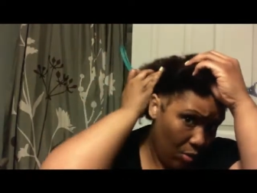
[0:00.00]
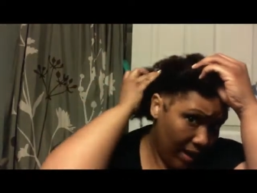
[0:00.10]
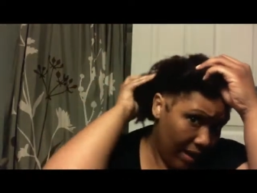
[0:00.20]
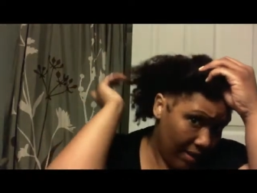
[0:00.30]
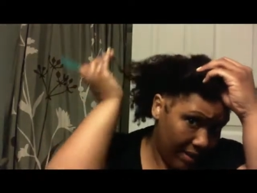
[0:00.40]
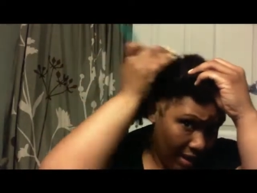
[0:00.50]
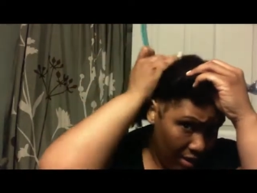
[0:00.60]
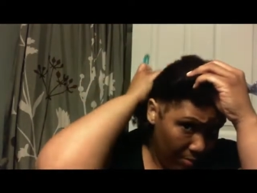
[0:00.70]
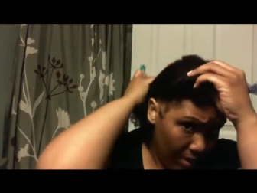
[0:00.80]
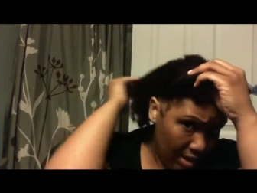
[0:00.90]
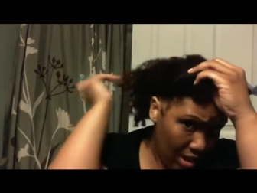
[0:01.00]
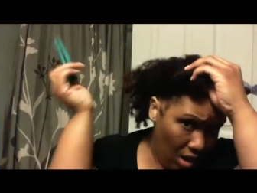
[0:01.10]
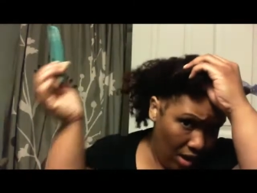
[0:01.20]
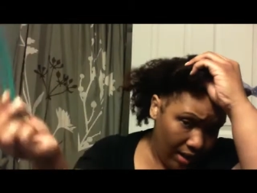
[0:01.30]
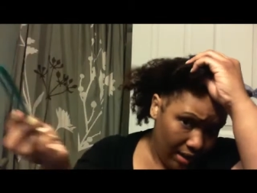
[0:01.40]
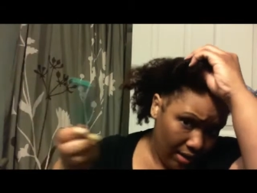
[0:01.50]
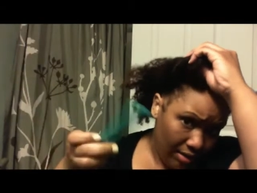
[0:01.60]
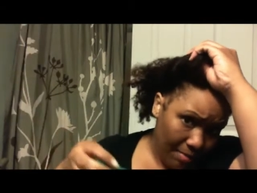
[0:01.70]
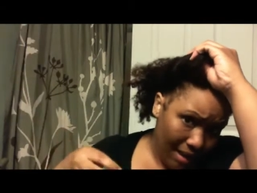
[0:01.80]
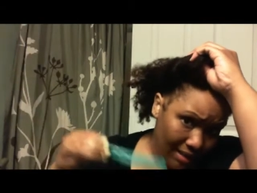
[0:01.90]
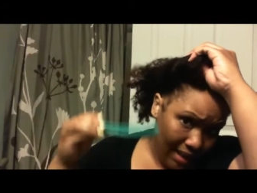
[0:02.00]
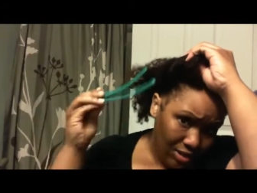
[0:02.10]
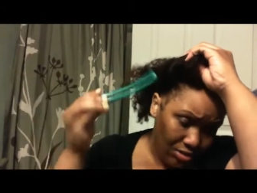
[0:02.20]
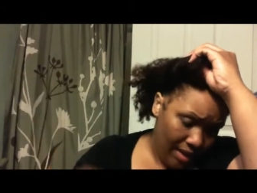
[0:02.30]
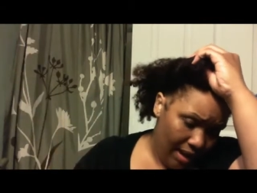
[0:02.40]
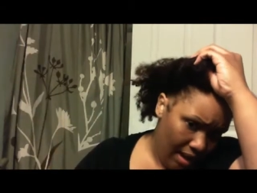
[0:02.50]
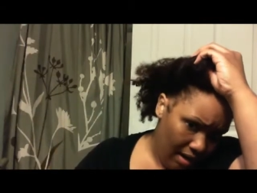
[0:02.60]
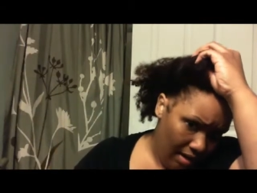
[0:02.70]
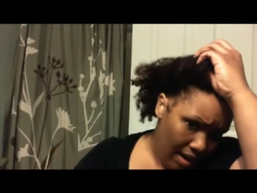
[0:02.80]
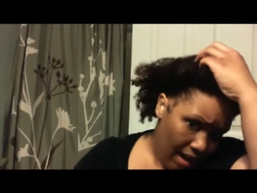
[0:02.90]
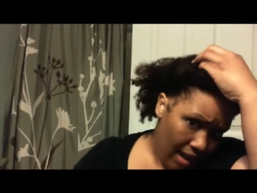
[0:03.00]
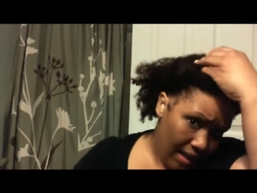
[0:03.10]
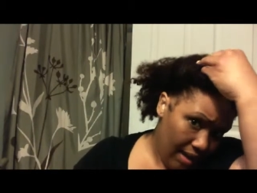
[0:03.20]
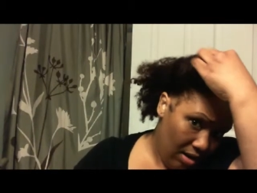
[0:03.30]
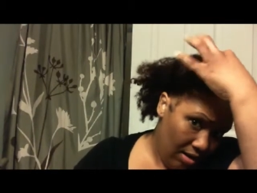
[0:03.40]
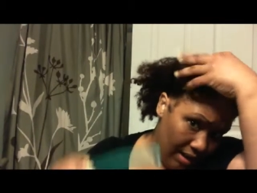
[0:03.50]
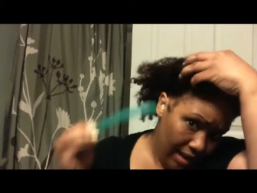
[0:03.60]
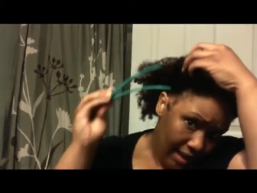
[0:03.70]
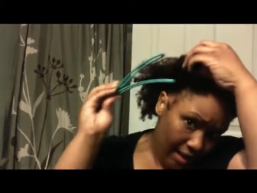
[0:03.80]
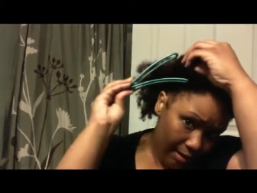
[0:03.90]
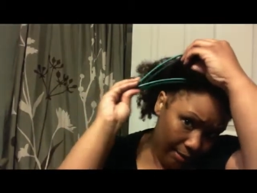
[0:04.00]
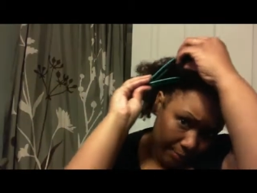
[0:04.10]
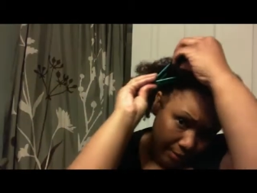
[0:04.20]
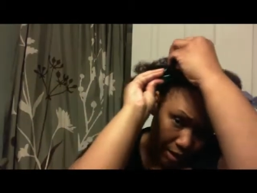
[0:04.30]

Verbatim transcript: with everything you've been taught, learned about natural hair and curly hair,